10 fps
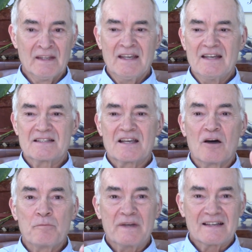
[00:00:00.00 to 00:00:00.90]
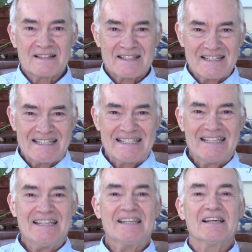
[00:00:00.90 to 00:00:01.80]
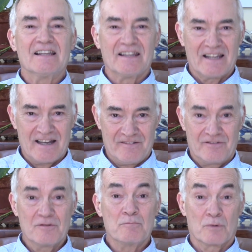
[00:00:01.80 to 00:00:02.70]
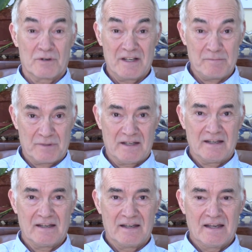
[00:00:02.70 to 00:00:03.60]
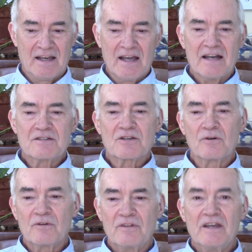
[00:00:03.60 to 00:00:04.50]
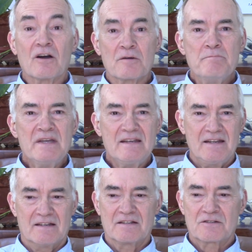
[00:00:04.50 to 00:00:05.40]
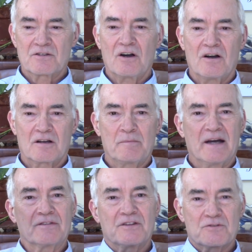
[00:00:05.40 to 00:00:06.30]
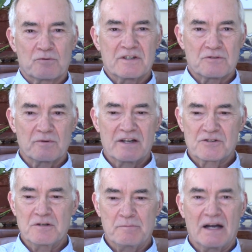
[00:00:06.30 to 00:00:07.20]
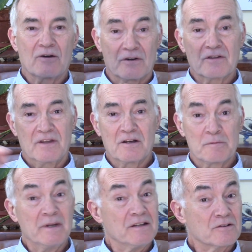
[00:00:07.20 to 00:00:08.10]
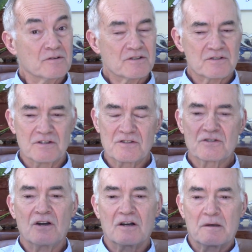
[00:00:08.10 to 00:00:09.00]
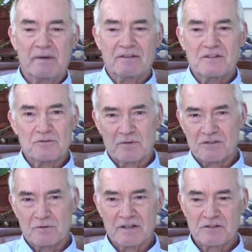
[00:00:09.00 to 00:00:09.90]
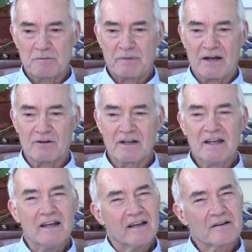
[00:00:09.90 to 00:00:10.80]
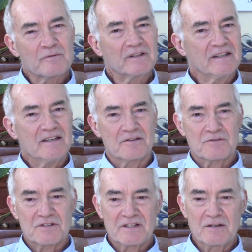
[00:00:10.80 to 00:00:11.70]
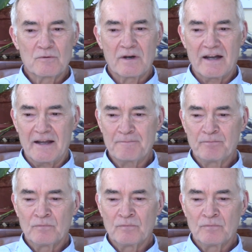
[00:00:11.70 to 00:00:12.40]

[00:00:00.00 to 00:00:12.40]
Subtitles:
It's helping us see life more deeply. And so the Armenians talk about this resurrection power. The Armenian Christians talk about this resurrection power in a really interesting way.